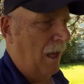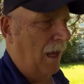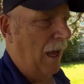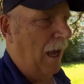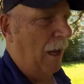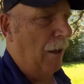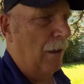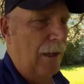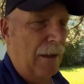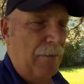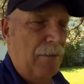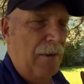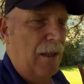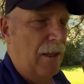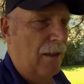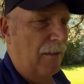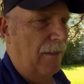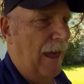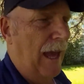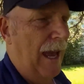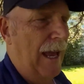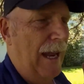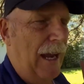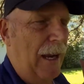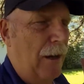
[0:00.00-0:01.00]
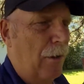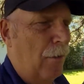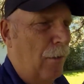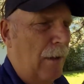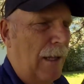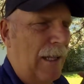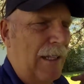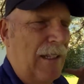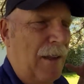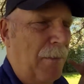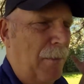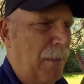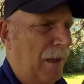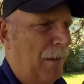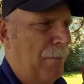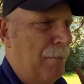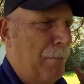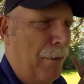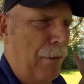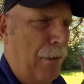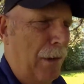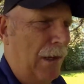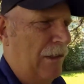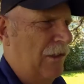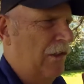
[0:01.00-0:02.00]
I'll leave it at that. I don't like to be
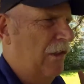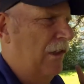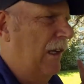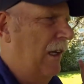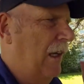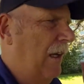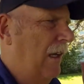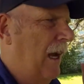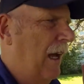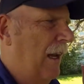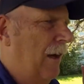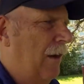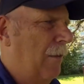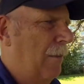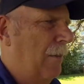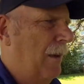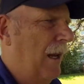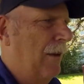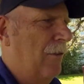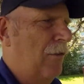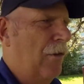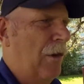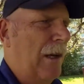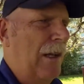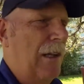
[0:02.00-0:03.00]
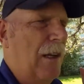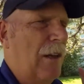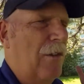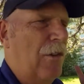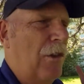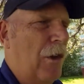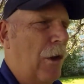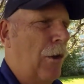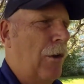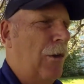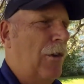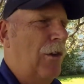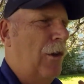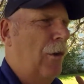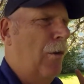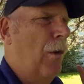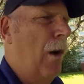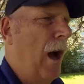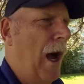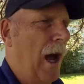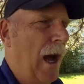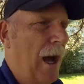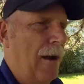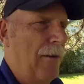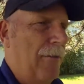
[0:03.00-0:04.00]
preachy. I'm not trying to turn you
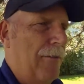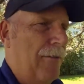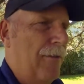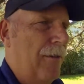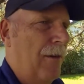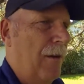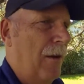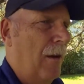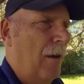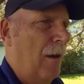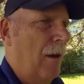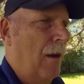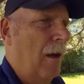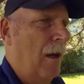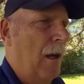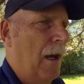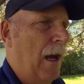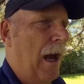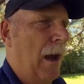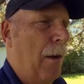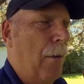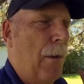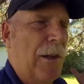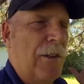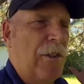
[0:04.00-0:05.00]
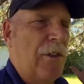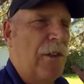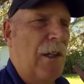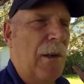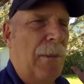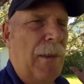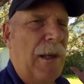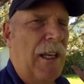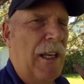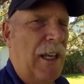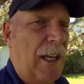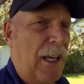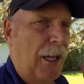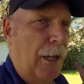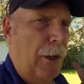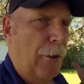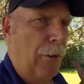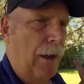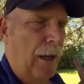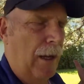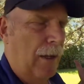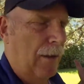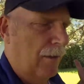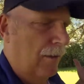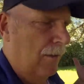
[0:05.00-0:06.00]
off. I want you to be
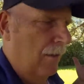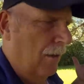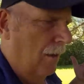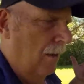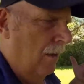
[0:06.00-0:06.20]
curious.